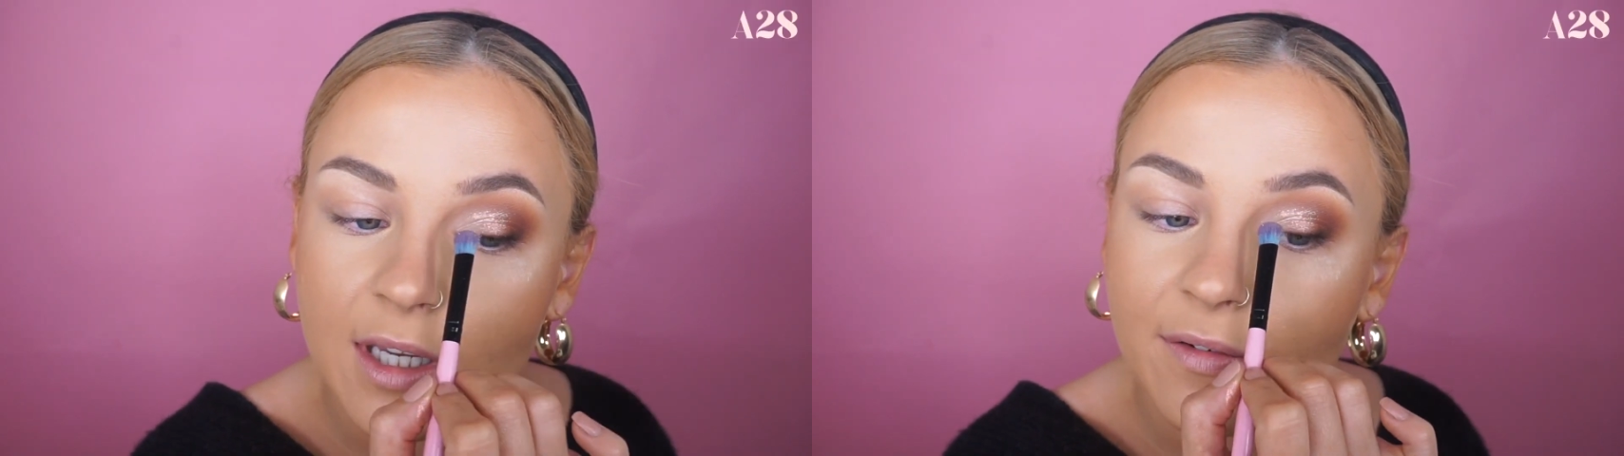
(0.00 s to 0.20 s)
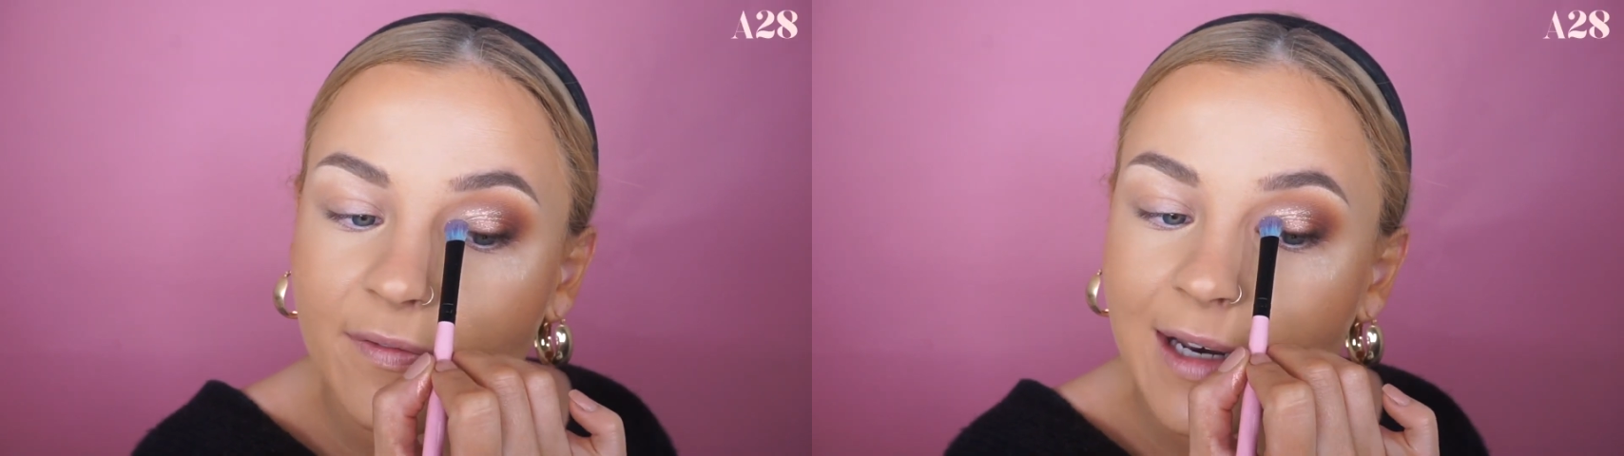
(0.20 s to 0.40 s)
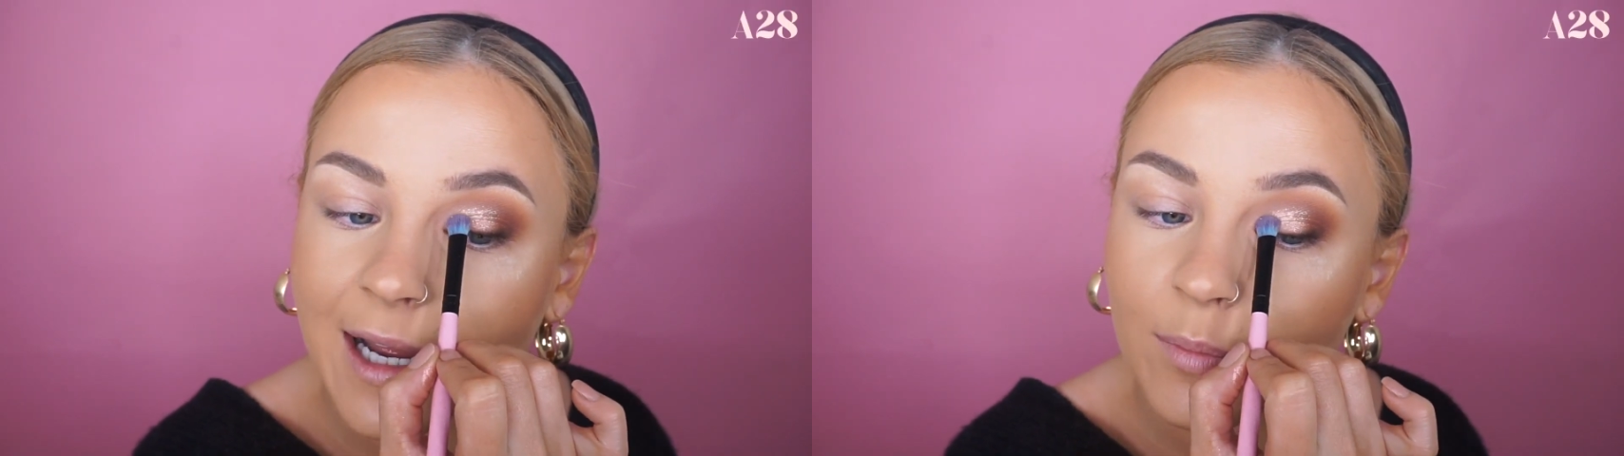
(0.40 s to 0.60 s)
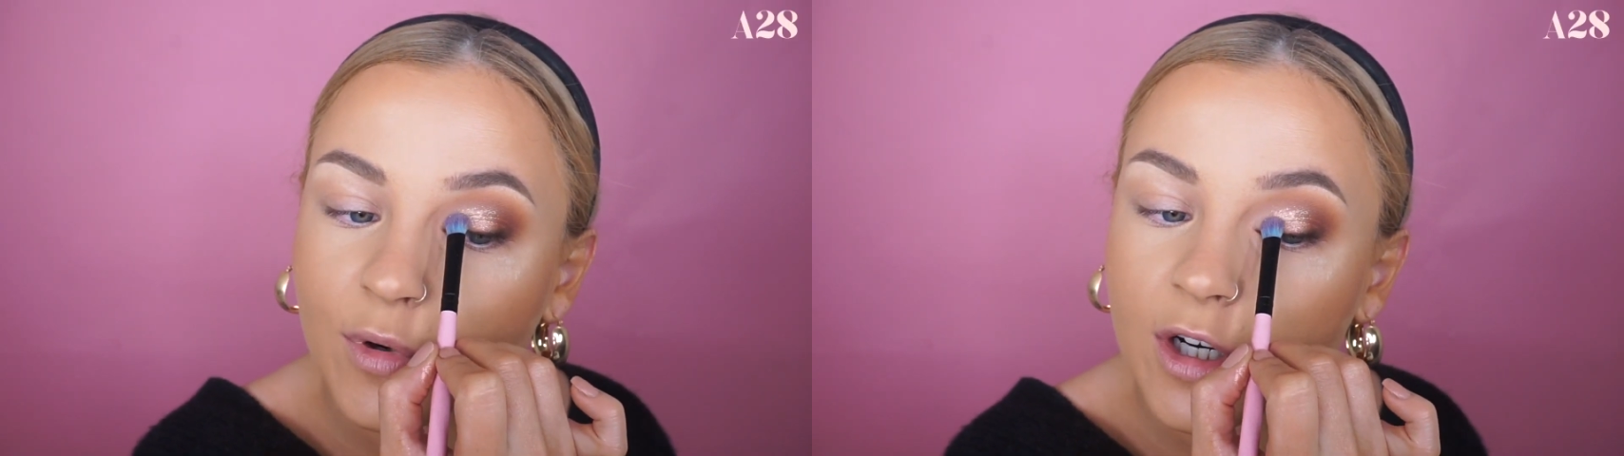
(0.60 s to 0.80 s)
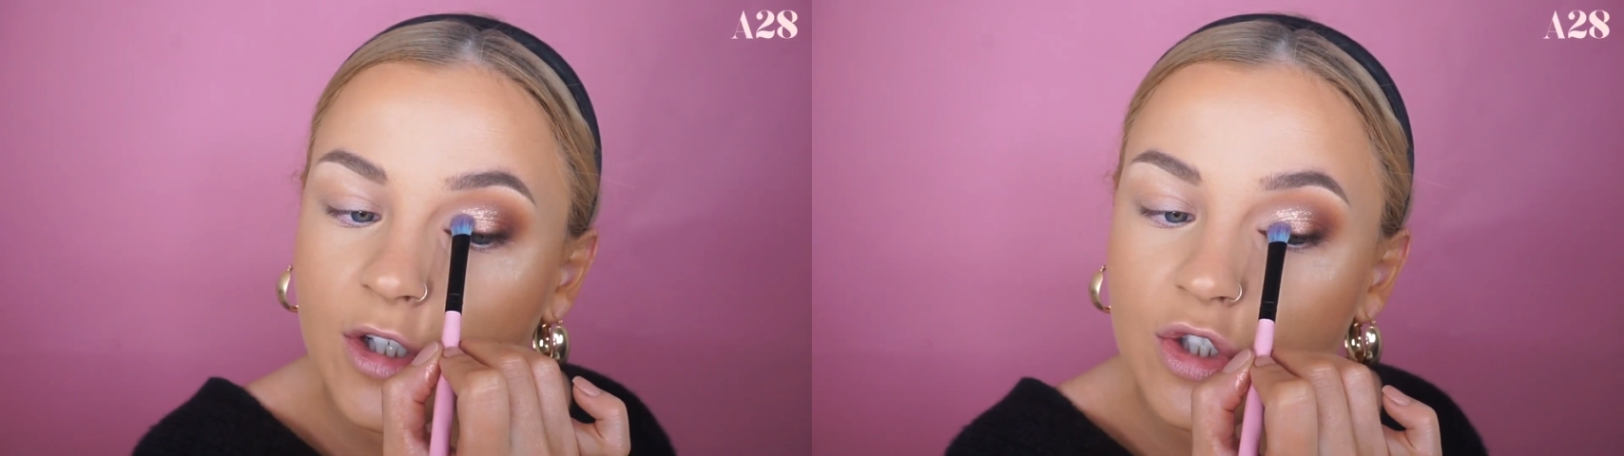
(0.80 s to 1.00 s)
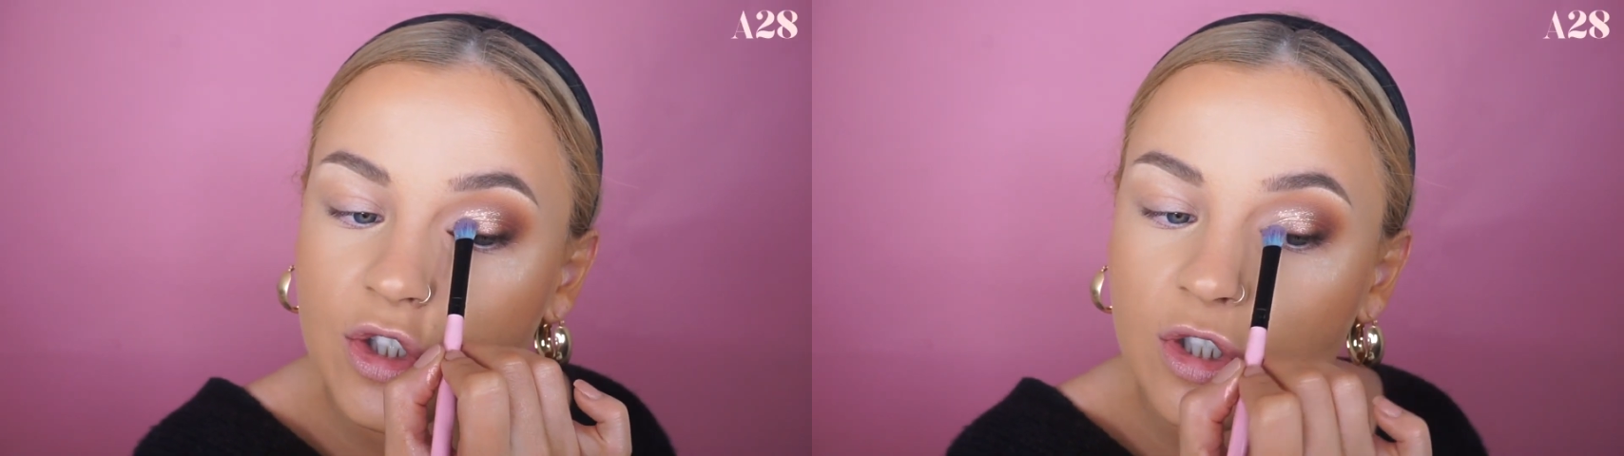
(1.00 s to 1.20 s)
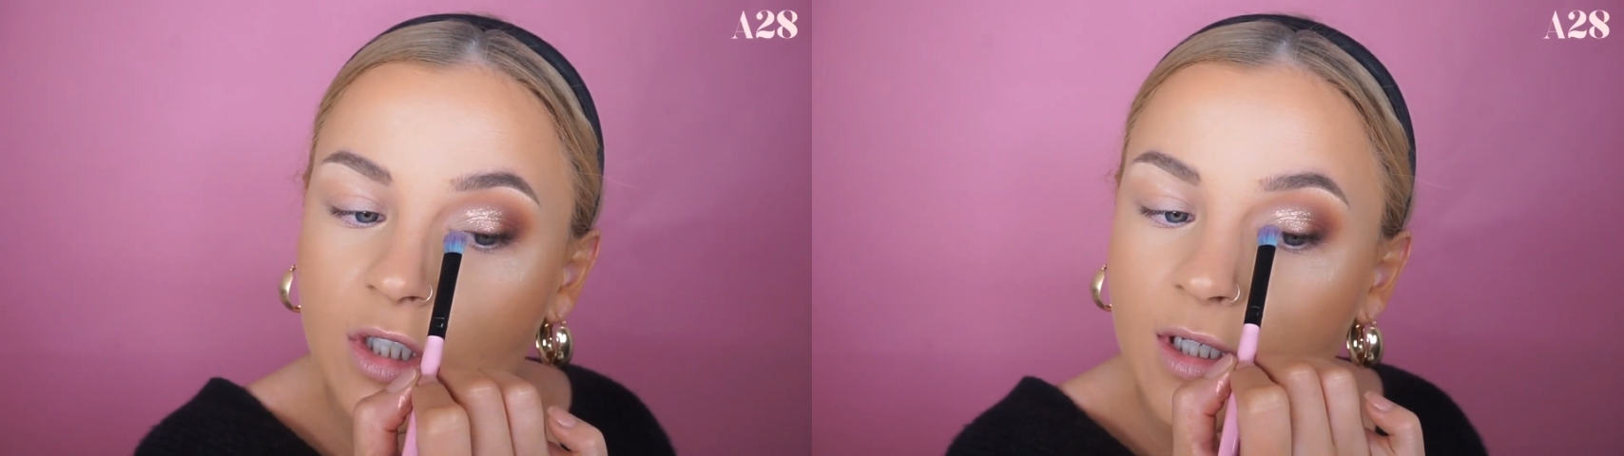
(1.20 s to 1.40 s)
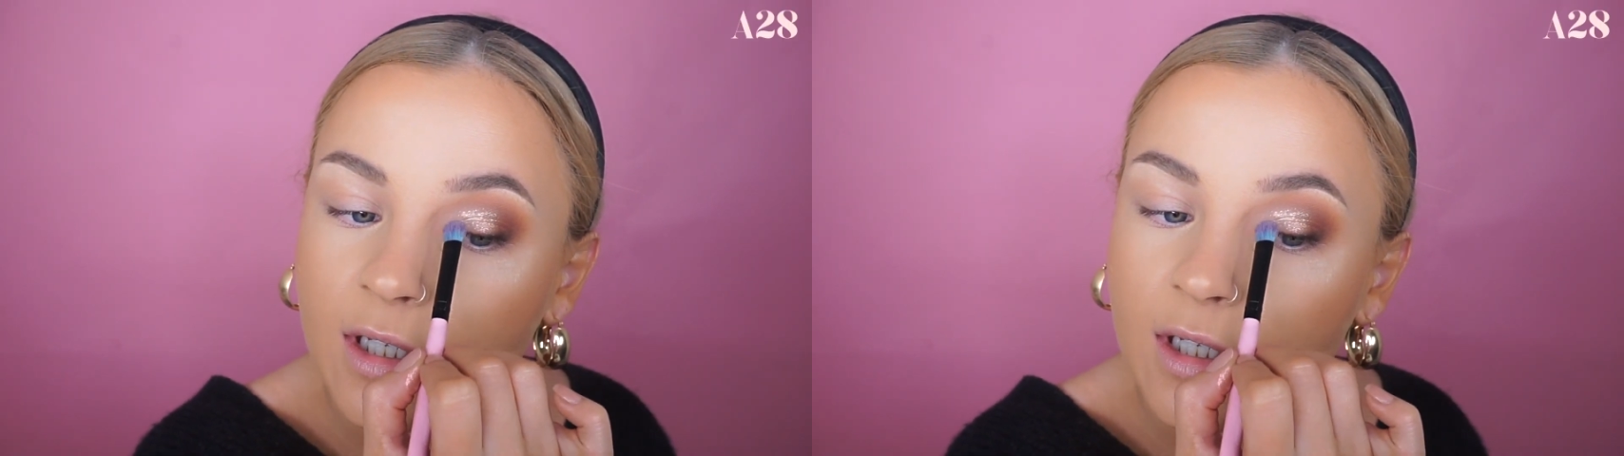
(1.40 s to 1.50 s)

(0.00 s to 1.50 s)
a flat brush